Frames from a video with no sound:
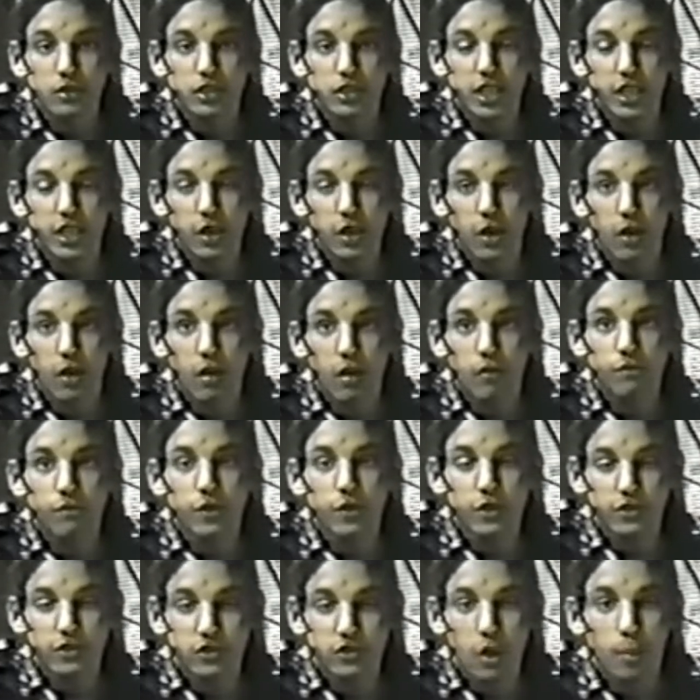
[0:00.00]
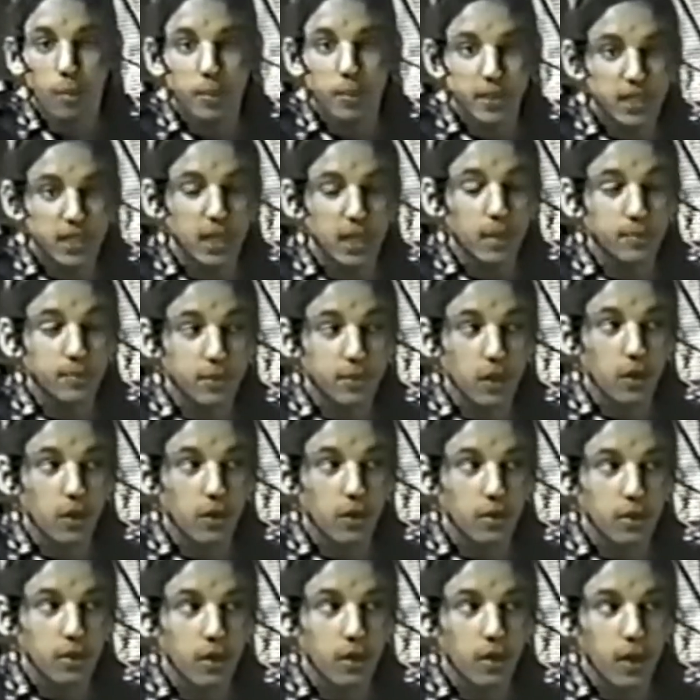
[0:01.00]
Gino first opened it up
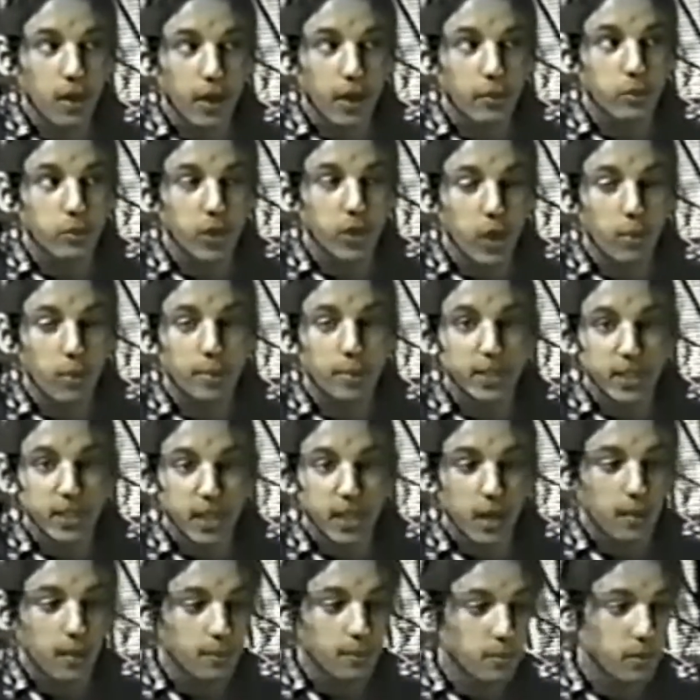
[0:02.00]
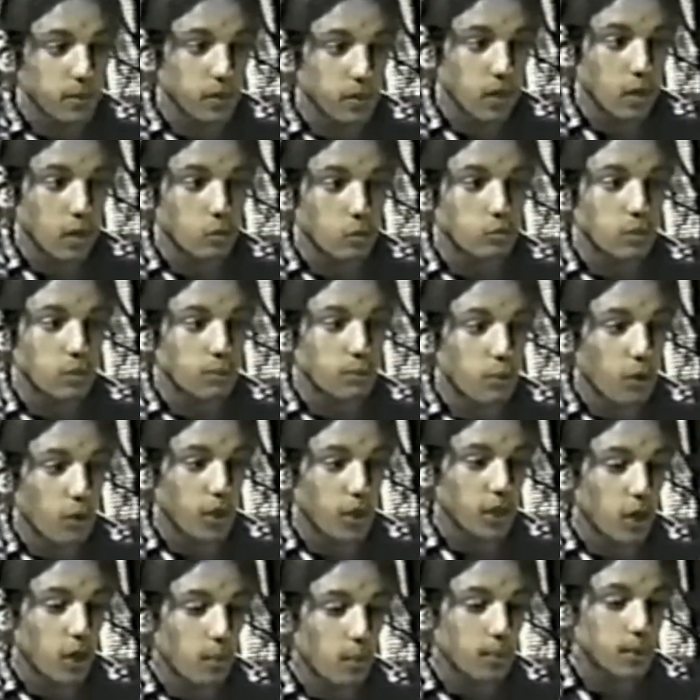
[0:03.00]
though. Alright, we opened it up. We
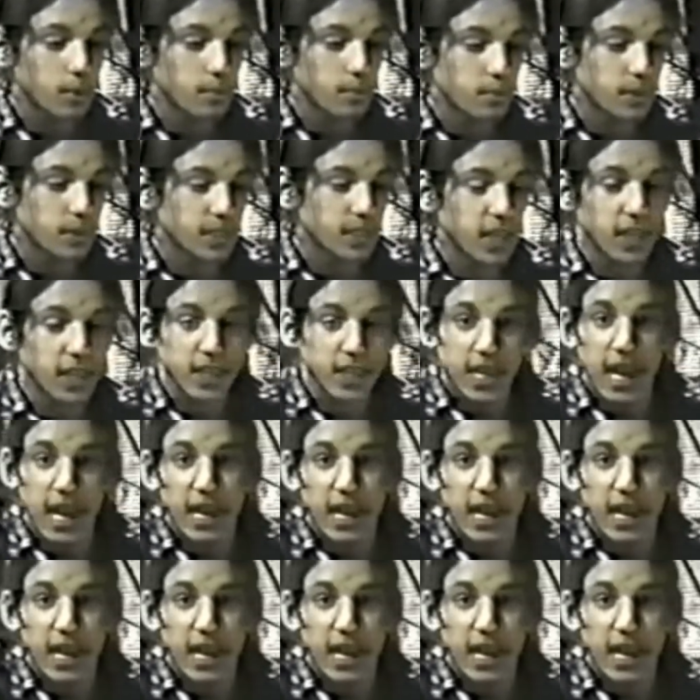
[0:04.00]
broke it open, but the other